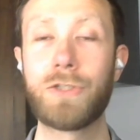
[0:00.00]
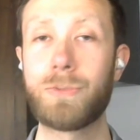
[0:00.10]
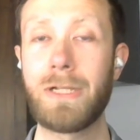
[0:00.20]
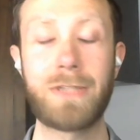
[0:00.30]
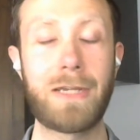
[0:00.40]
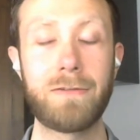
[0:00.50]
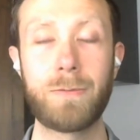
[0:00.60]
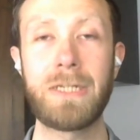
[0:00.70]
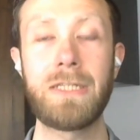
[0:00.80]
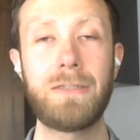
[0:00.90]
Just because
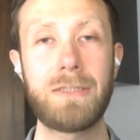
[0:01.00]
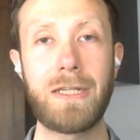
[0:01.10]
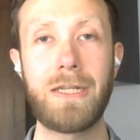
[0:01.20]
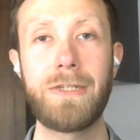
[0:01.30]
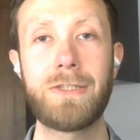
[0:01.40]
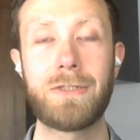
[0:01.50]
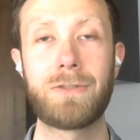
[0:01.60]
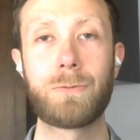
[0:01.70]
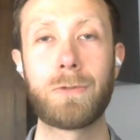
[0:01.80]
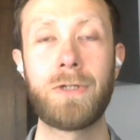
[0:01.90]
everybody these days
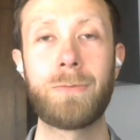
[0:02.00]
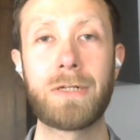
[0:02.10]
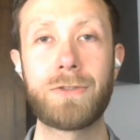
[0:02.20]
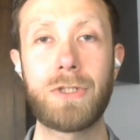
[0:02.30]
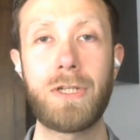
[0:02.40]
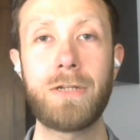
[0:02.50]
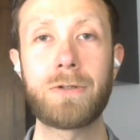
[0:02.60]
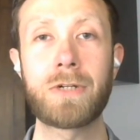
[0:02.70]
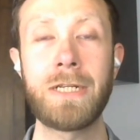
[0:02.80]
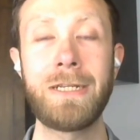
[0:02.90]
is worried about
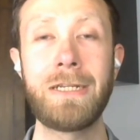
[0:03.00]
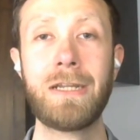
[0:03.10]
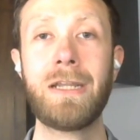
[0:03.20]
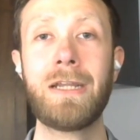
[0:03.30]
security,